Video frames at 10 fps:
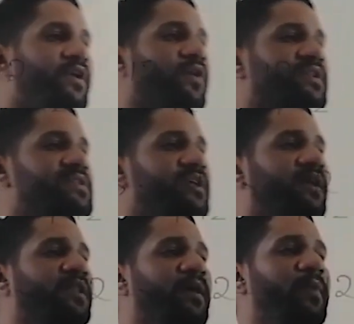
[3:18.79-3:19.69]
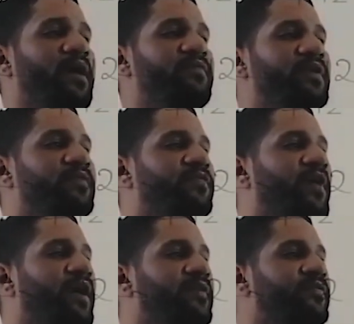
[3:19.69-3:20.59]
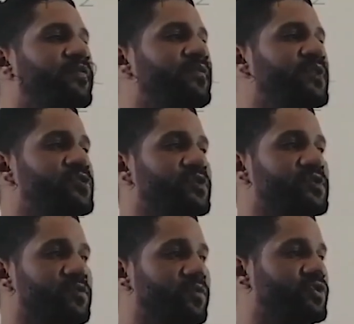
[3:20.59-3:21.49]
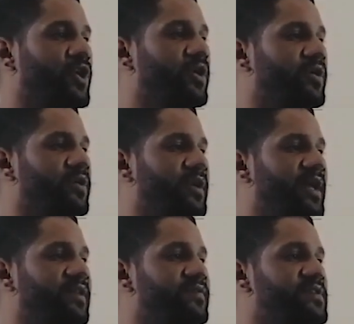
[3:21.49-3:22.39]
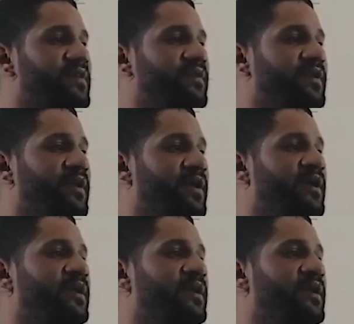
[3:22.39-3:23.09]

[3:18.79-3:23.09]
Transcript: you can see that I'm having 5 digits, which are negative 7,